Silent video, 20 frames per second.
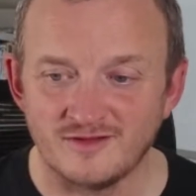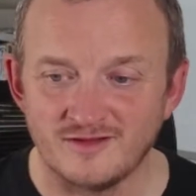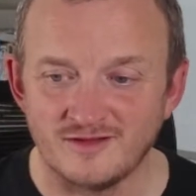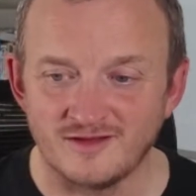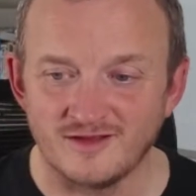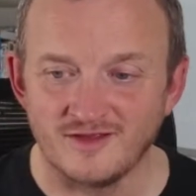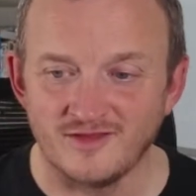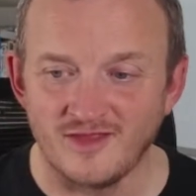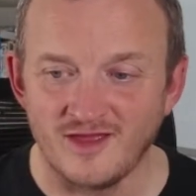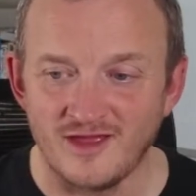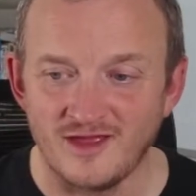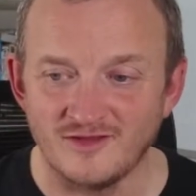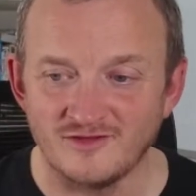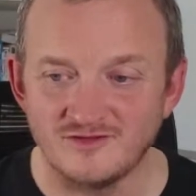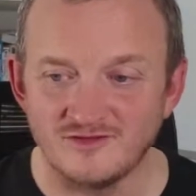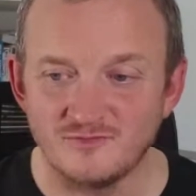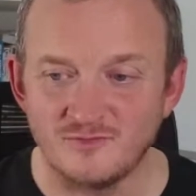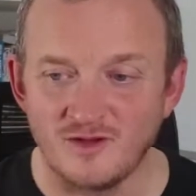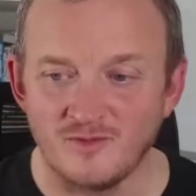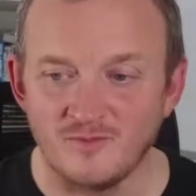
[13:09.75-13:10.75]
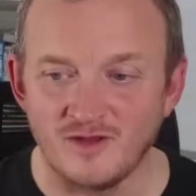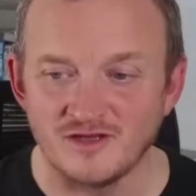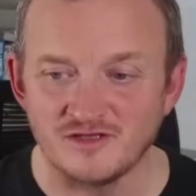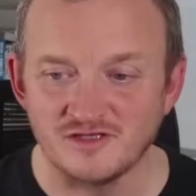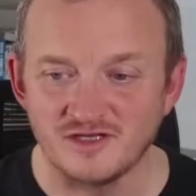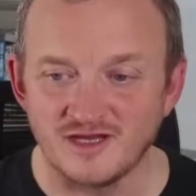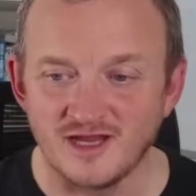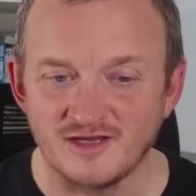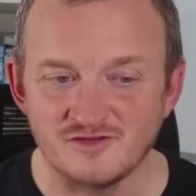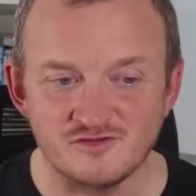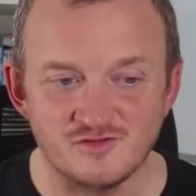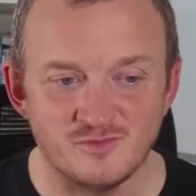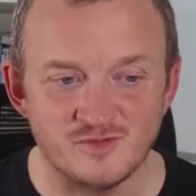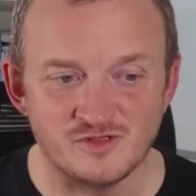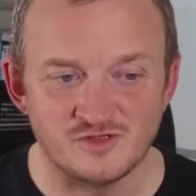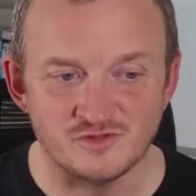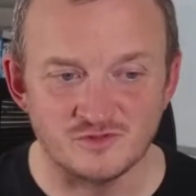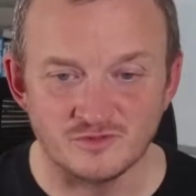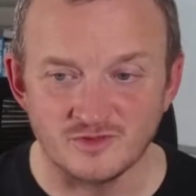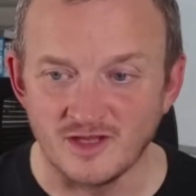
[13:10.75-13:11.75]
Look at that, as if by magic. Andrew
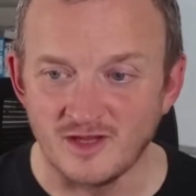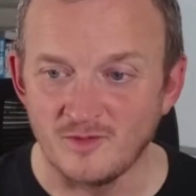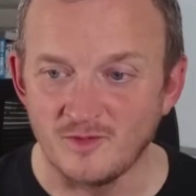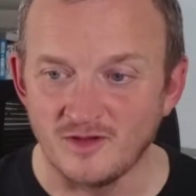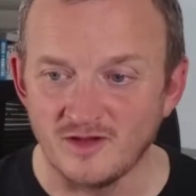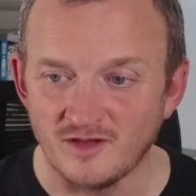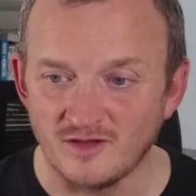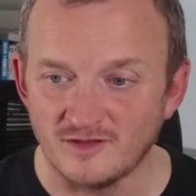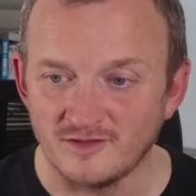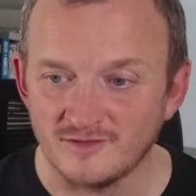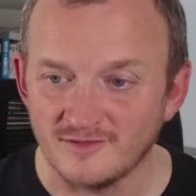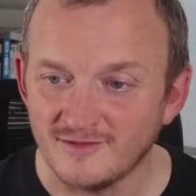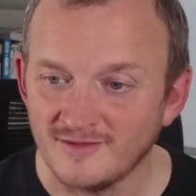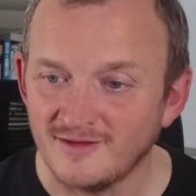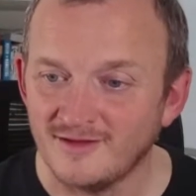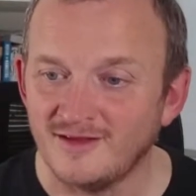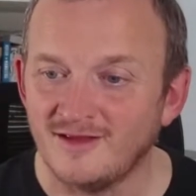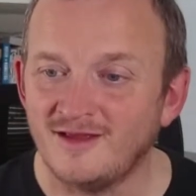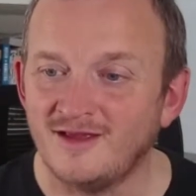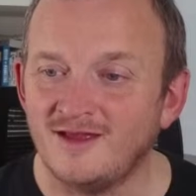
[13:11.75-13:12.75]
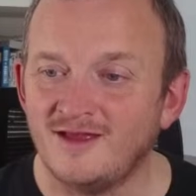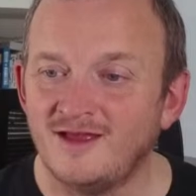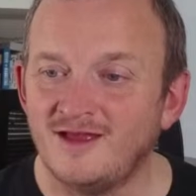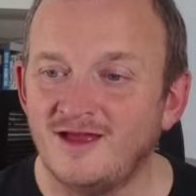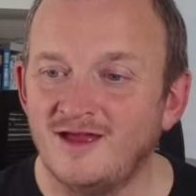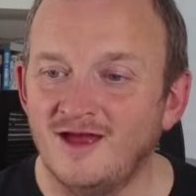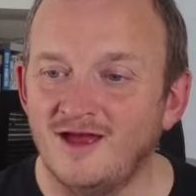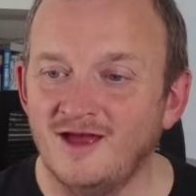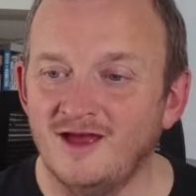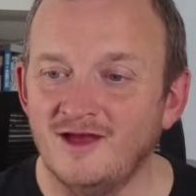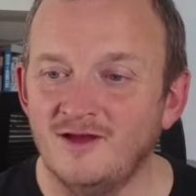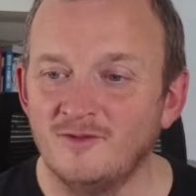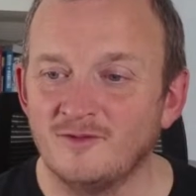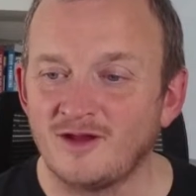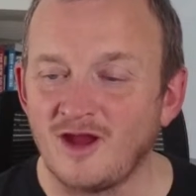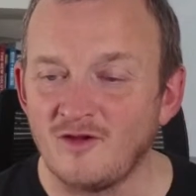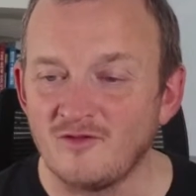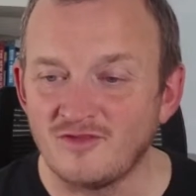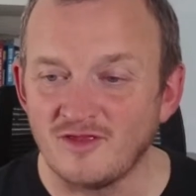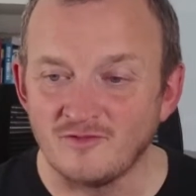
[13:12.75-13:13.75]
Mitchell, there we are.
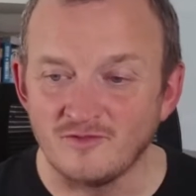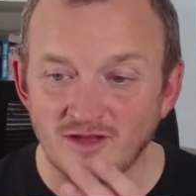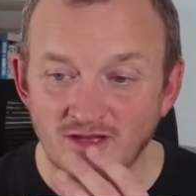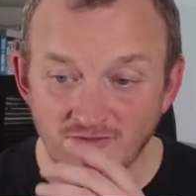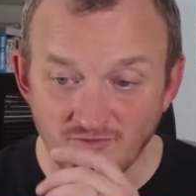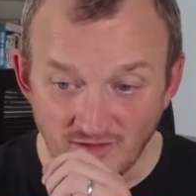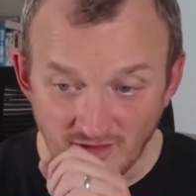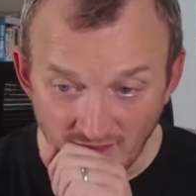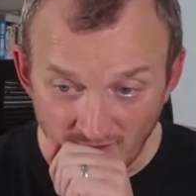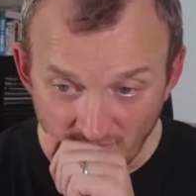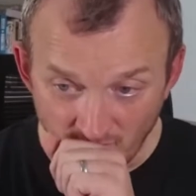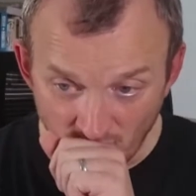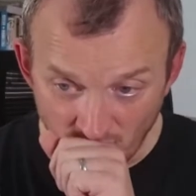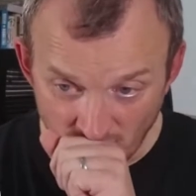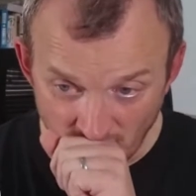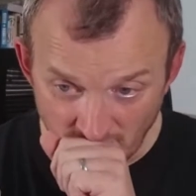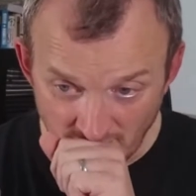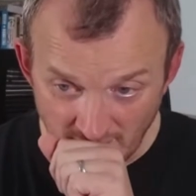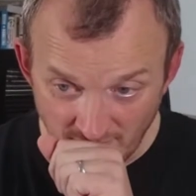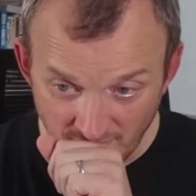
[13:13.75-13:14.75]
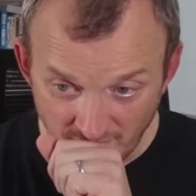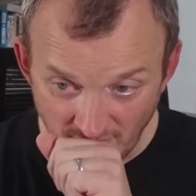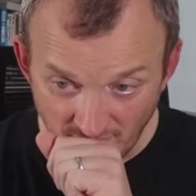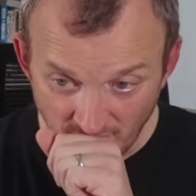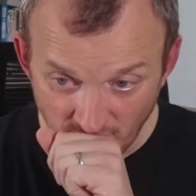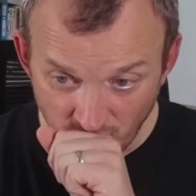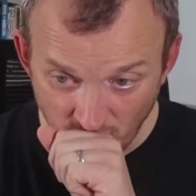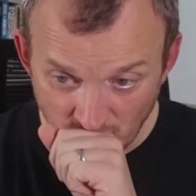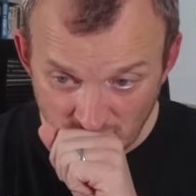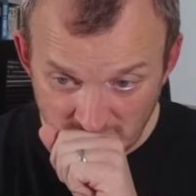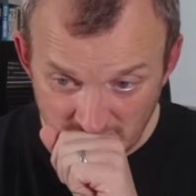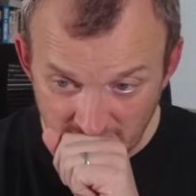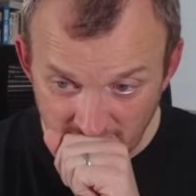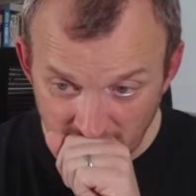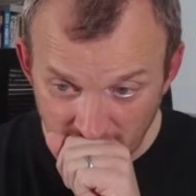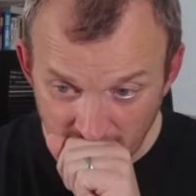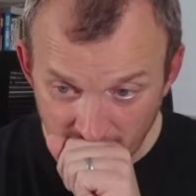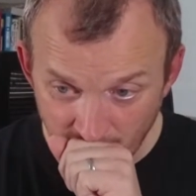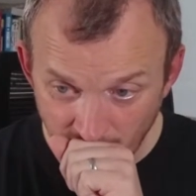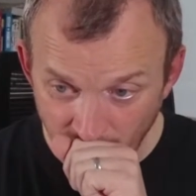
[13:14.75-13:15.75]
Gareth, good evening, everyone. Nev Davenport's
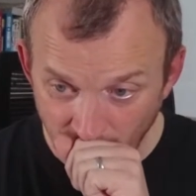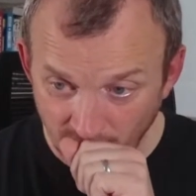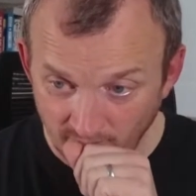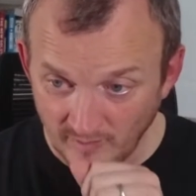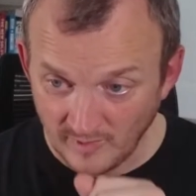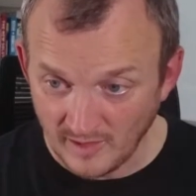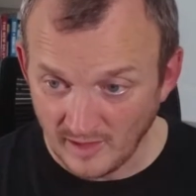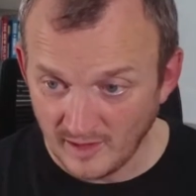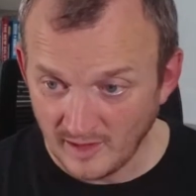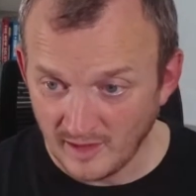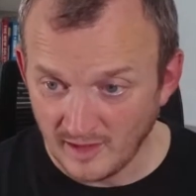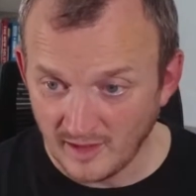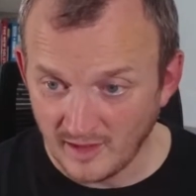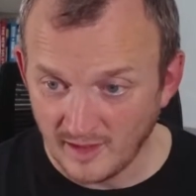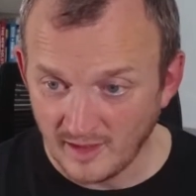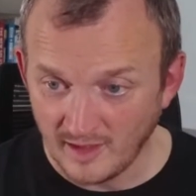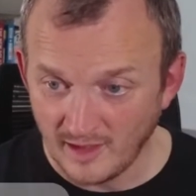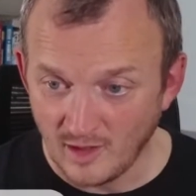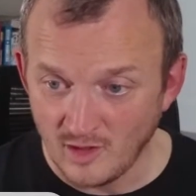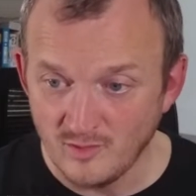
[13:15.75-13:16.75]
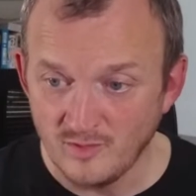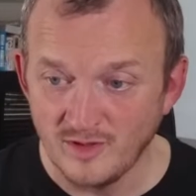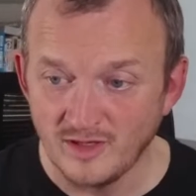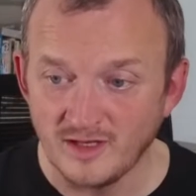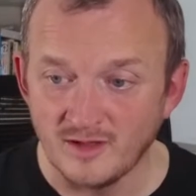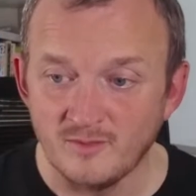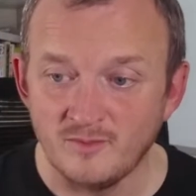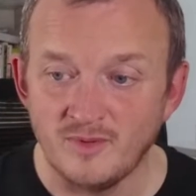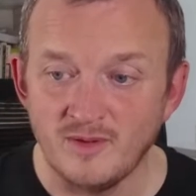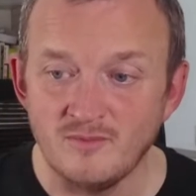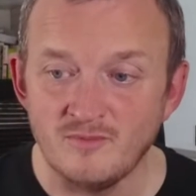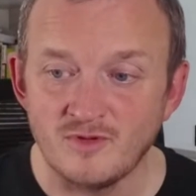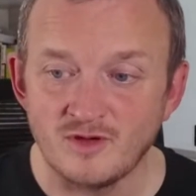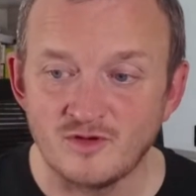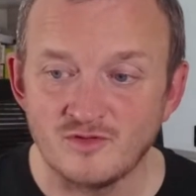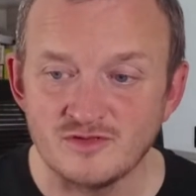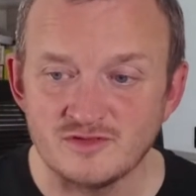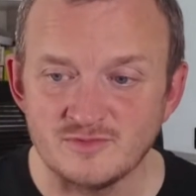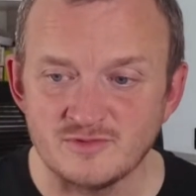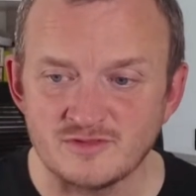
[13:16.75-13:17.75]
here. Opening a Bimber
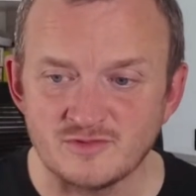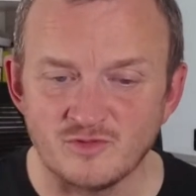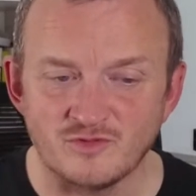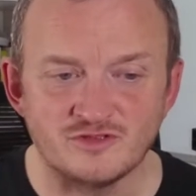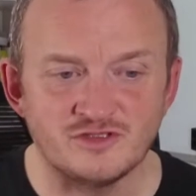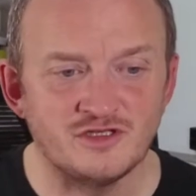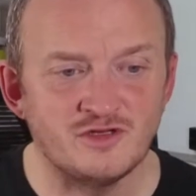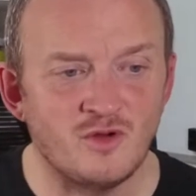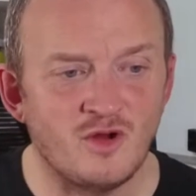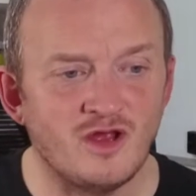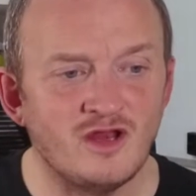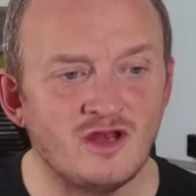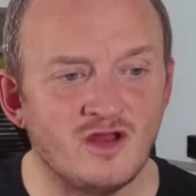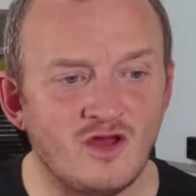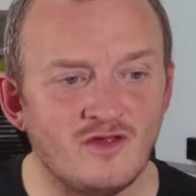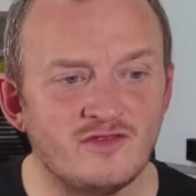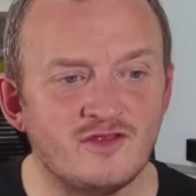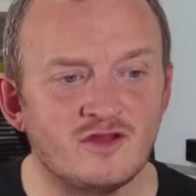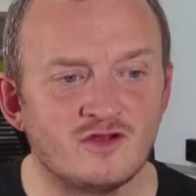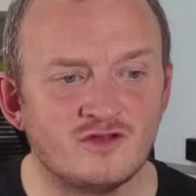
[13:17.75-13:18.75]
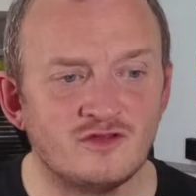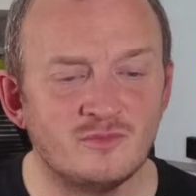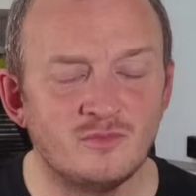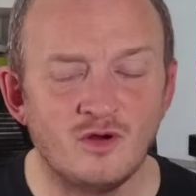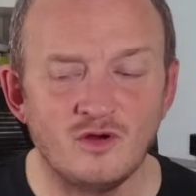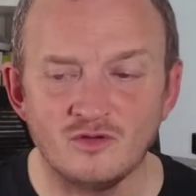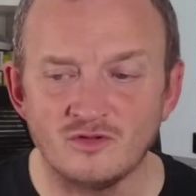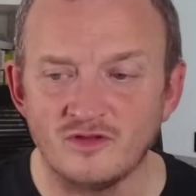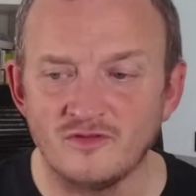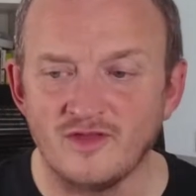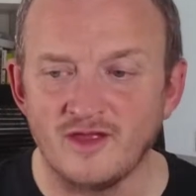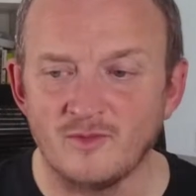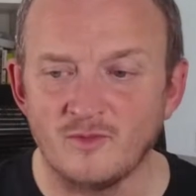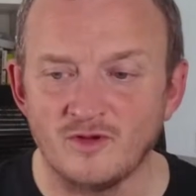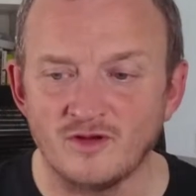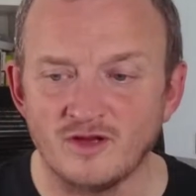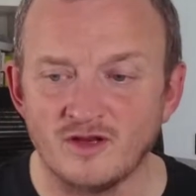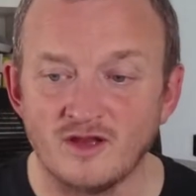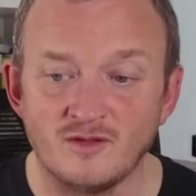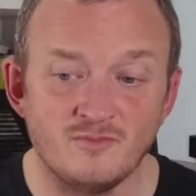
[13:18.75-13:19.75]
Christmas tomorrow. Do you know what? I like the look of the bottle on that
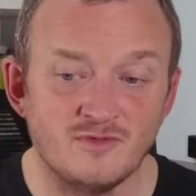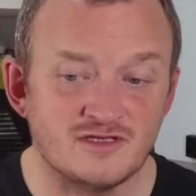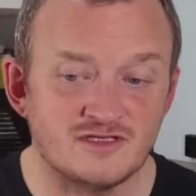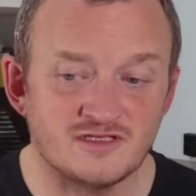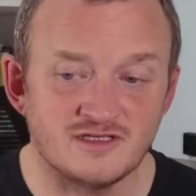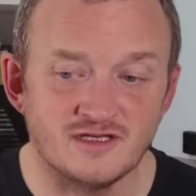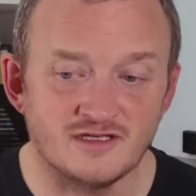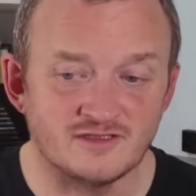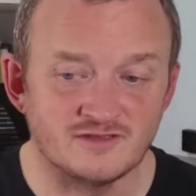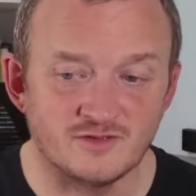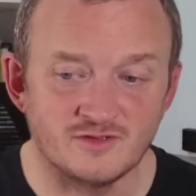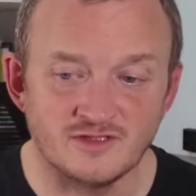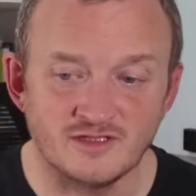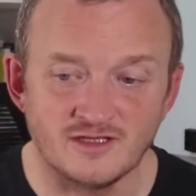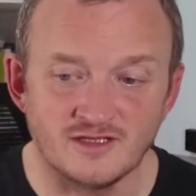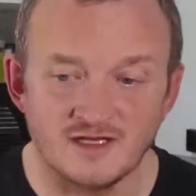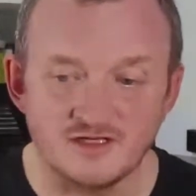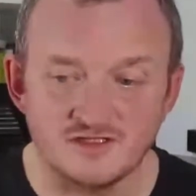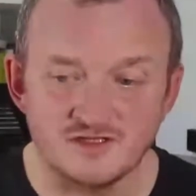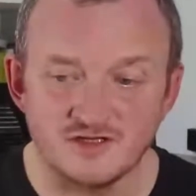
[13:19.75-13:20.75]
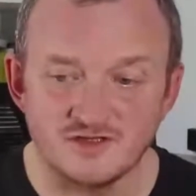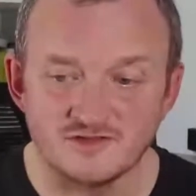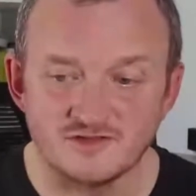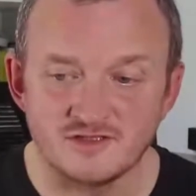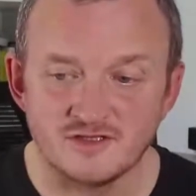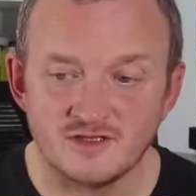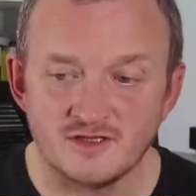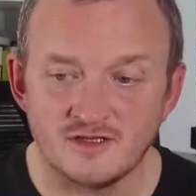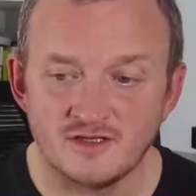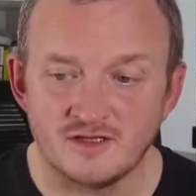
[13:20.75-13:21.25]
one, and I missed it, so I didn't get a chance.